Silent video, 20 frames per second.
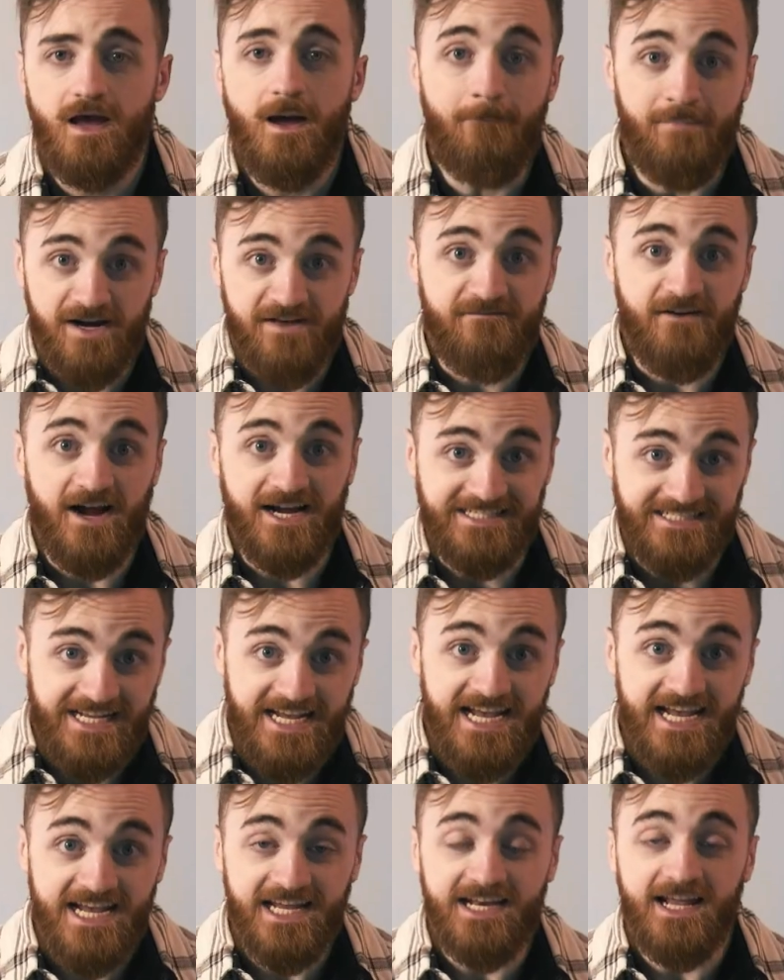but if I
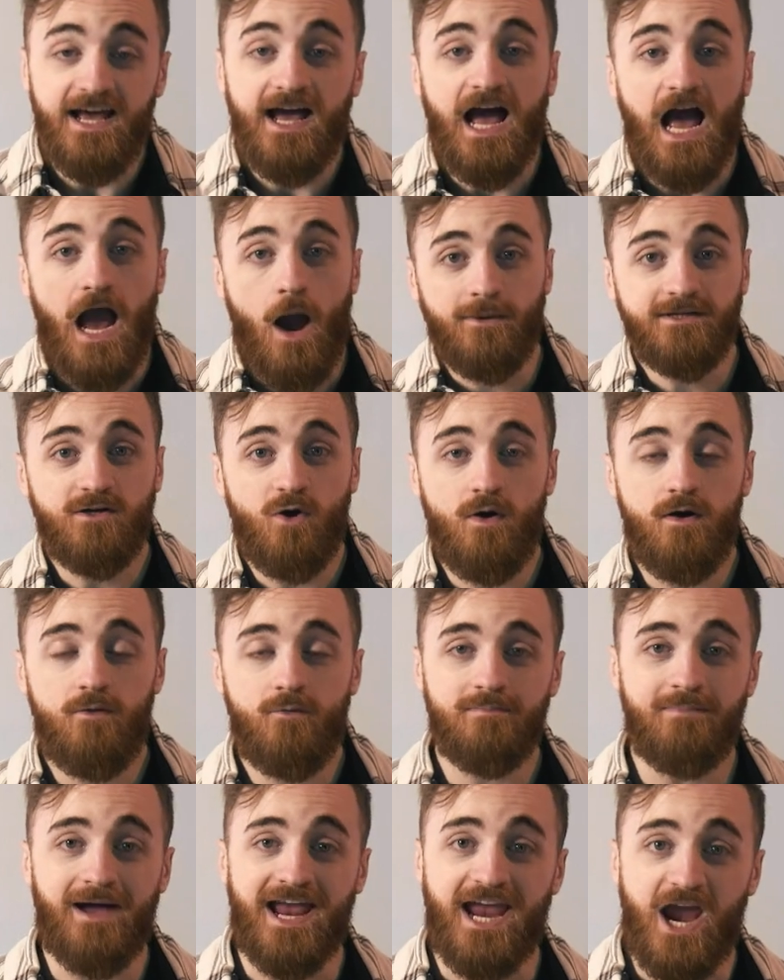did, I would go in
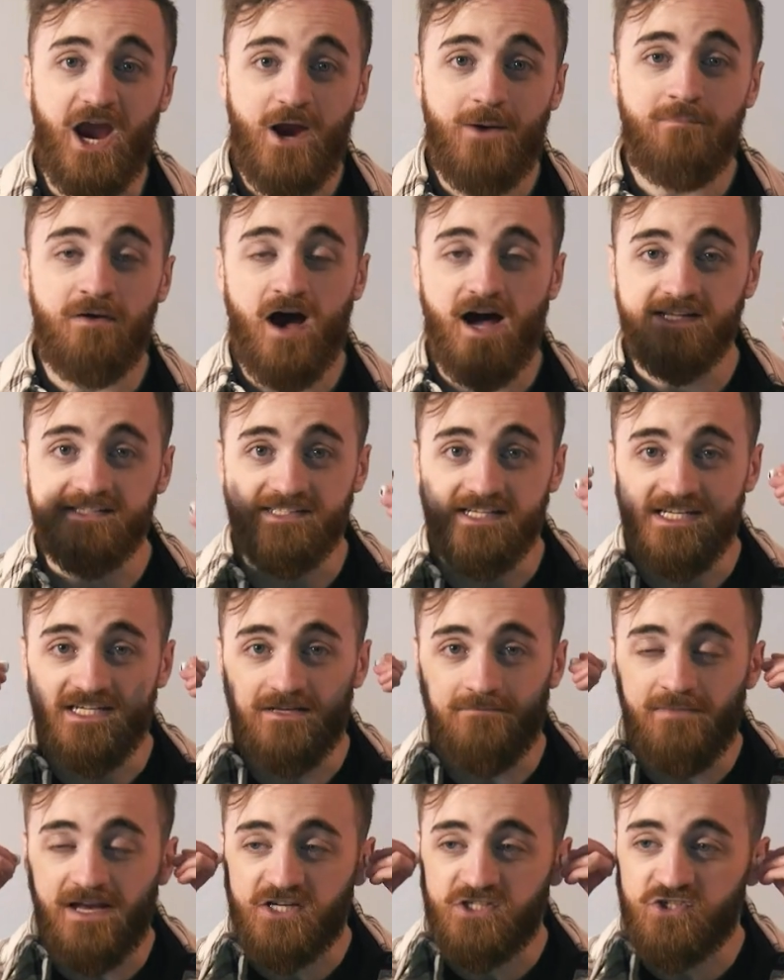with my AirPods in
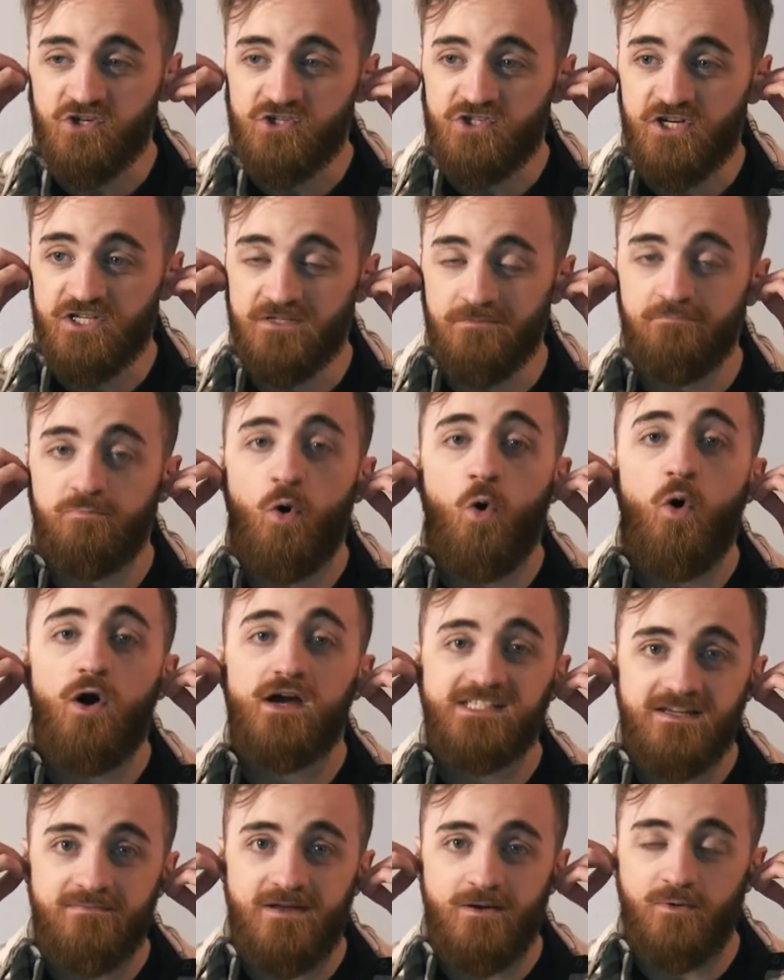to make sure she doesn't
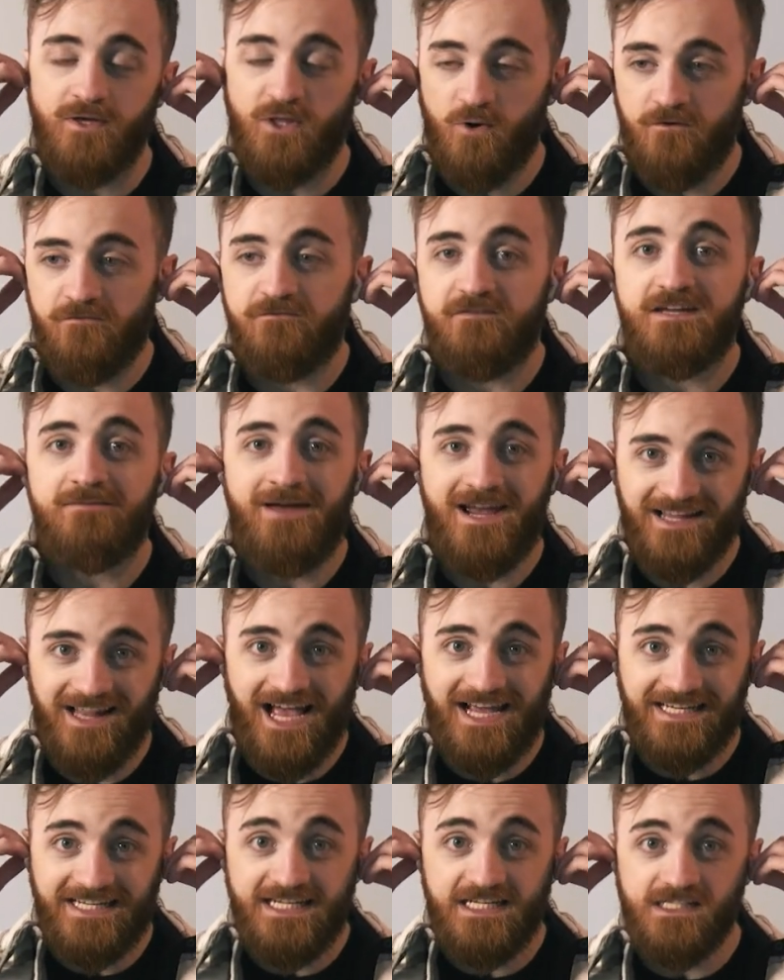poison me with her female
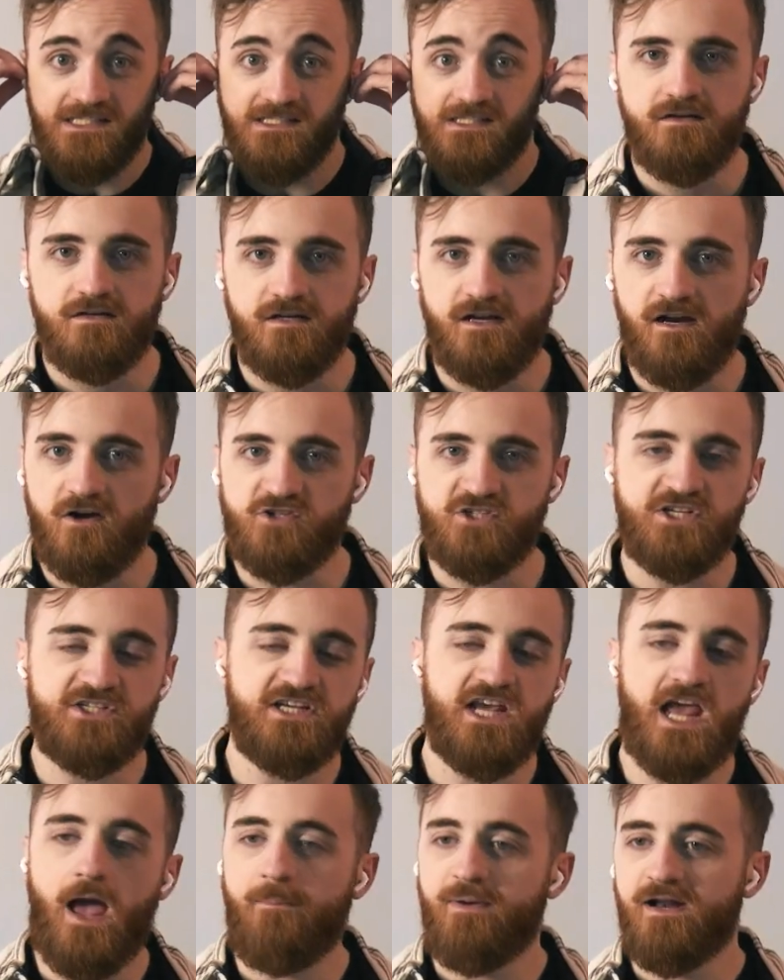ideas. You know,
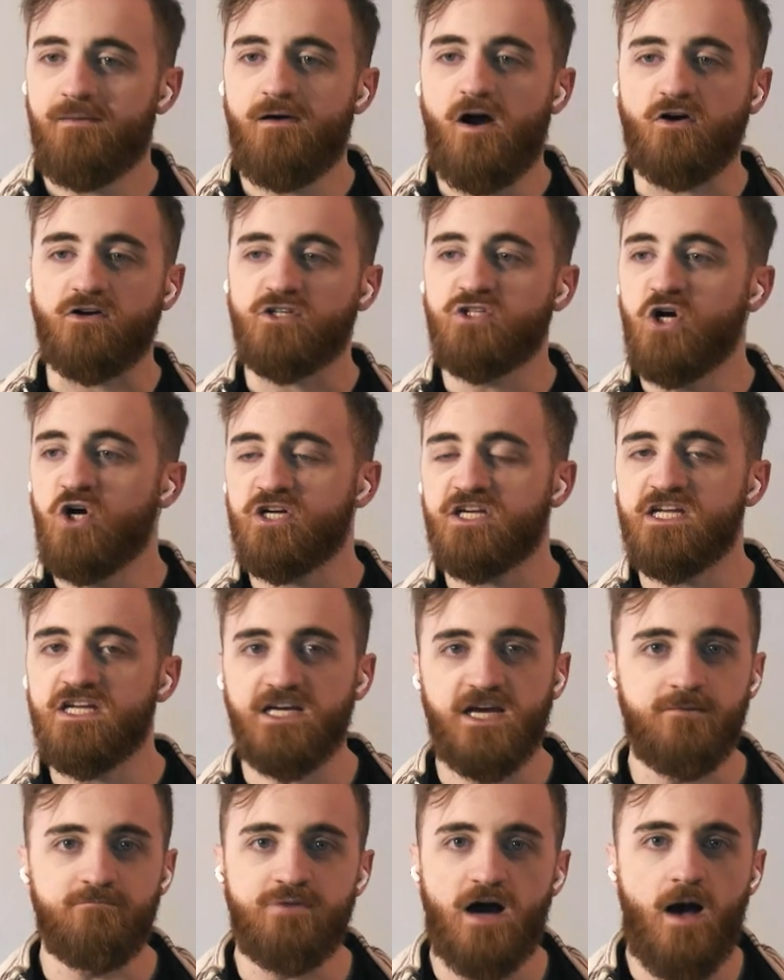she's yapping about
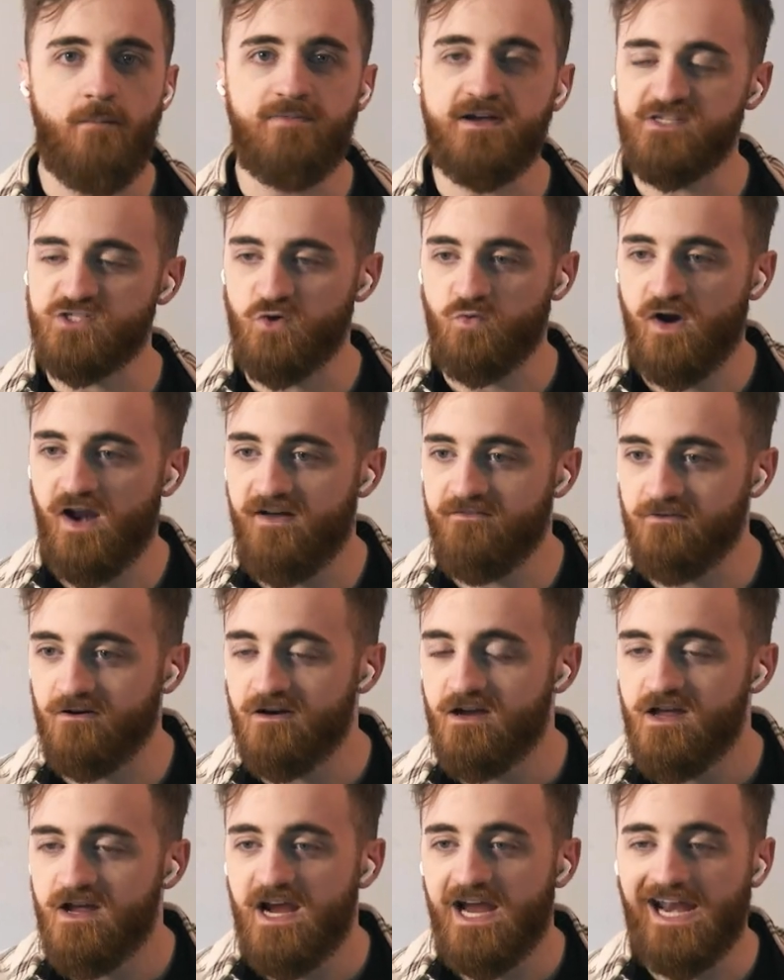cooking and puppies or
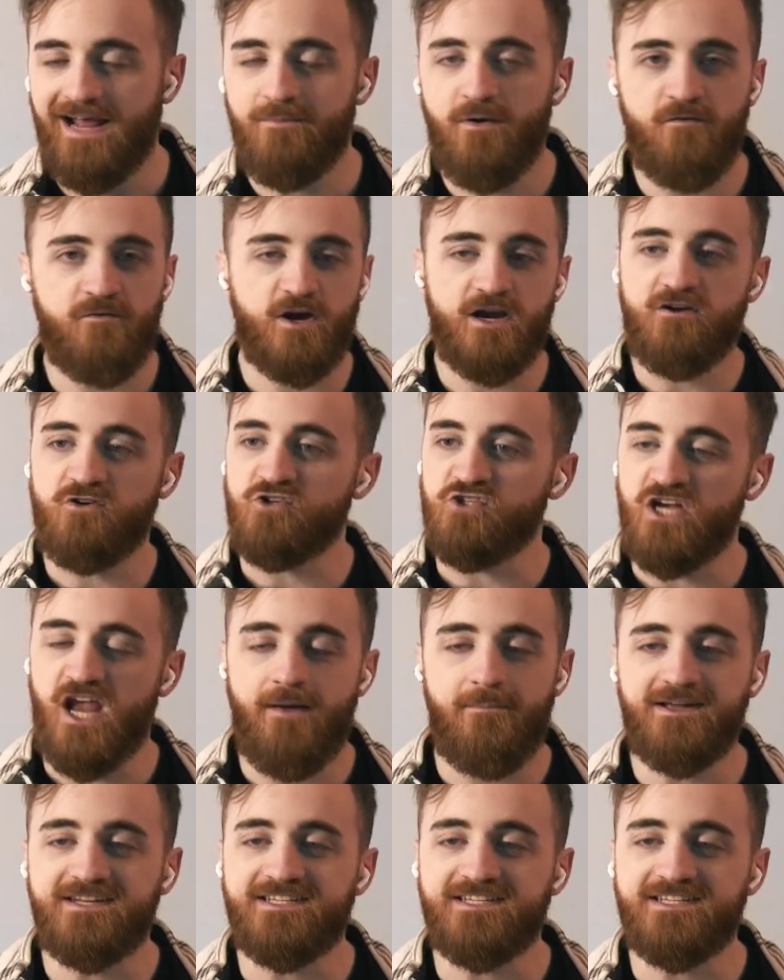whatever, and I'm over here jamming